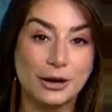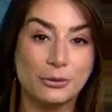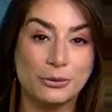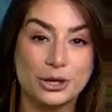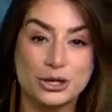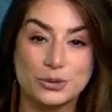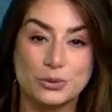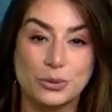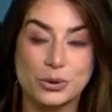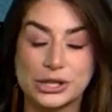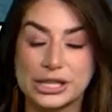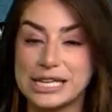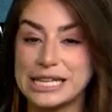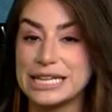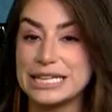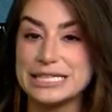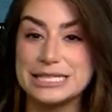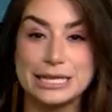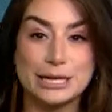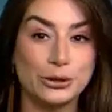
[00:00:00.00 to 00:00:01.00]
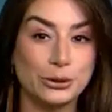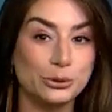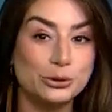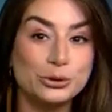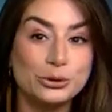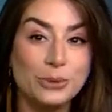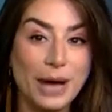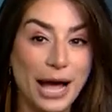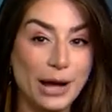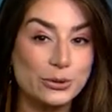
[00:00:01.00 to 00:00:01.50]
which we're going to continue
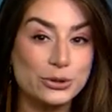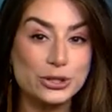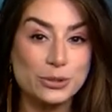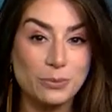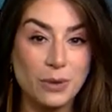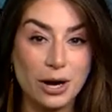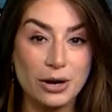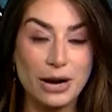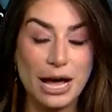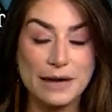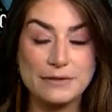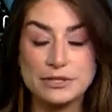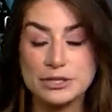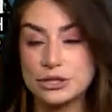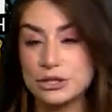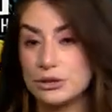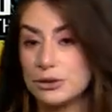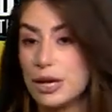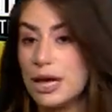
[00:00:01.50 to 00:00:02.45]
throughout tomorrow afternoon